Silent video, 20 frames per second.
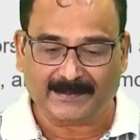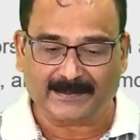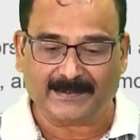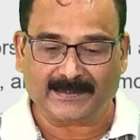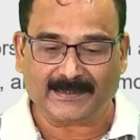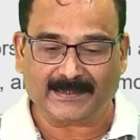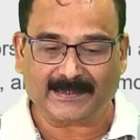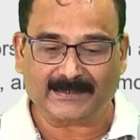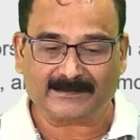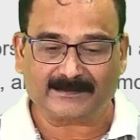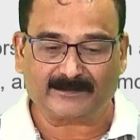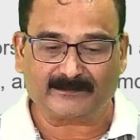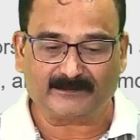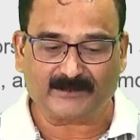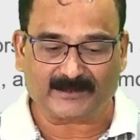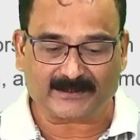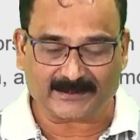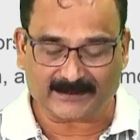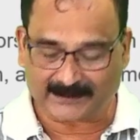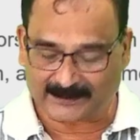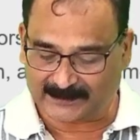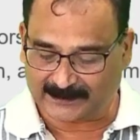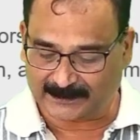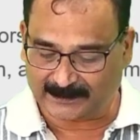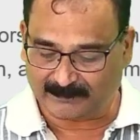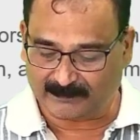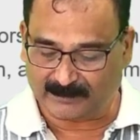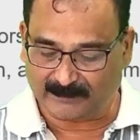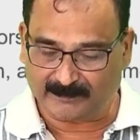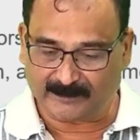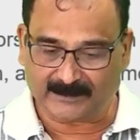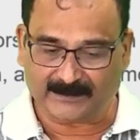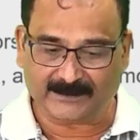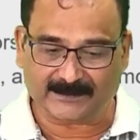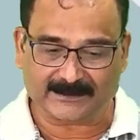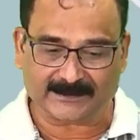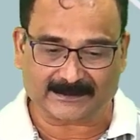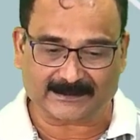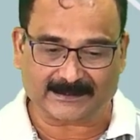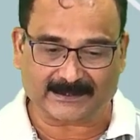and we can achieve the business
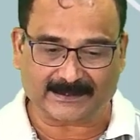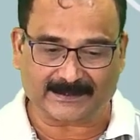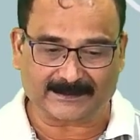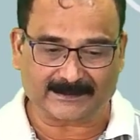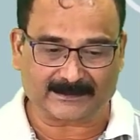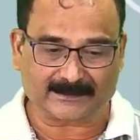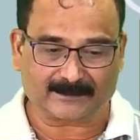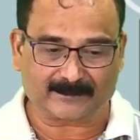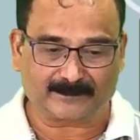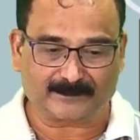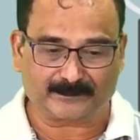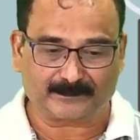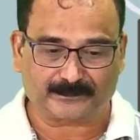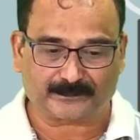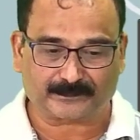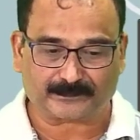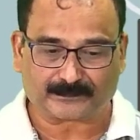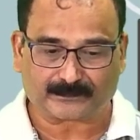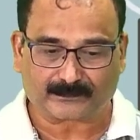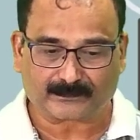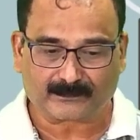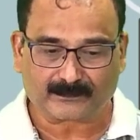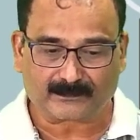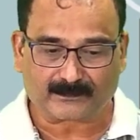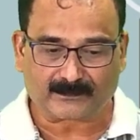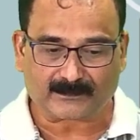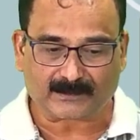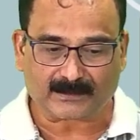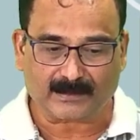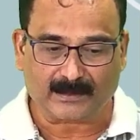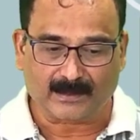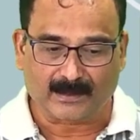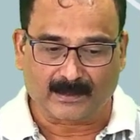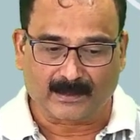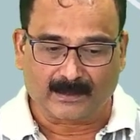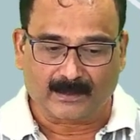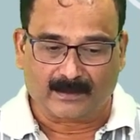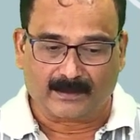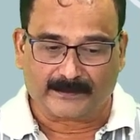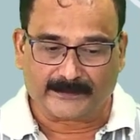excellence.
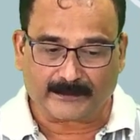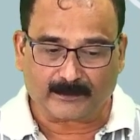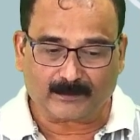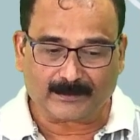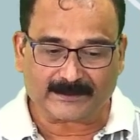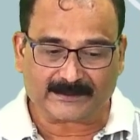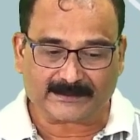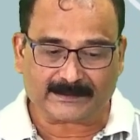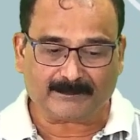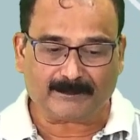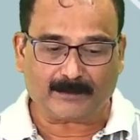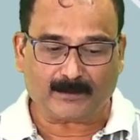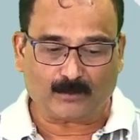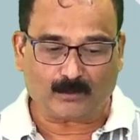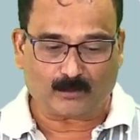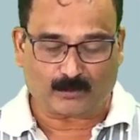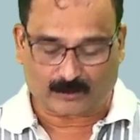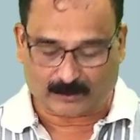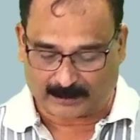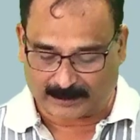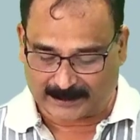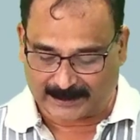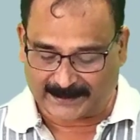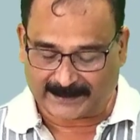Now let's have a look, like